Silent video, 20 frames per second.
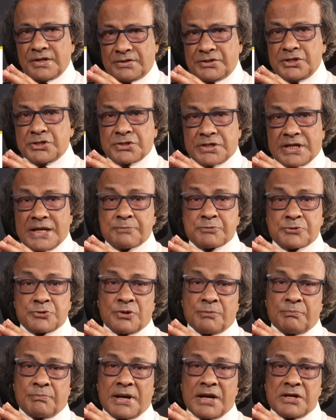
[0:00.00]
This keeps
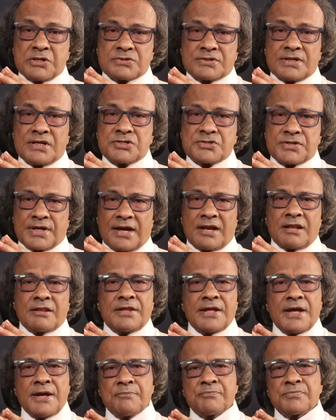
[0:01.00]
your brain cells
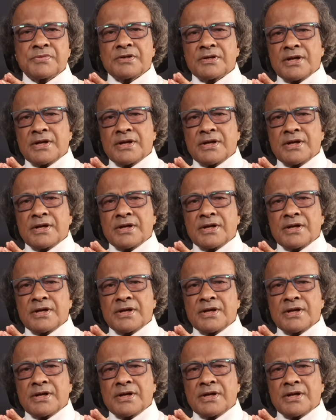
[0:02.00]
healthy